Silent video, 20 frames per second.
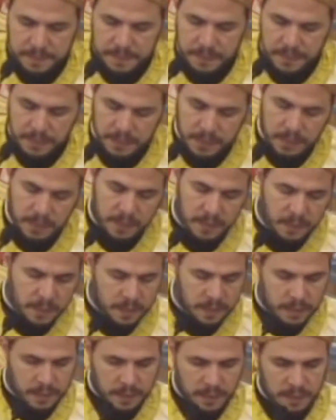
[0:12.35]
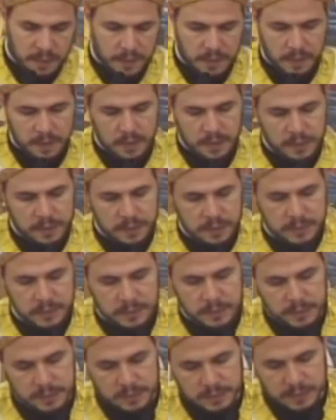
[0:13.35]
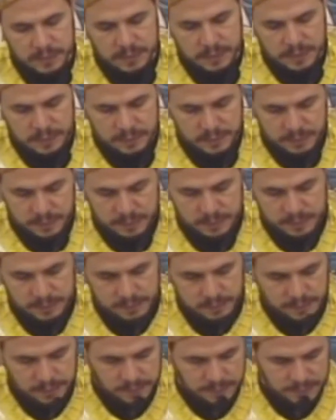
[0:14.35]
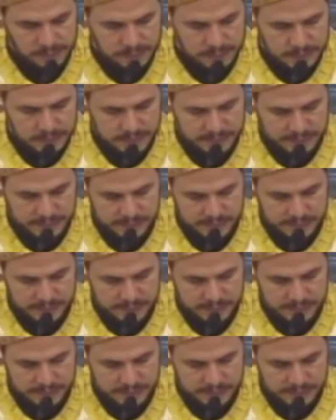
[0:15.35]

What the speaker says: (no one is talking)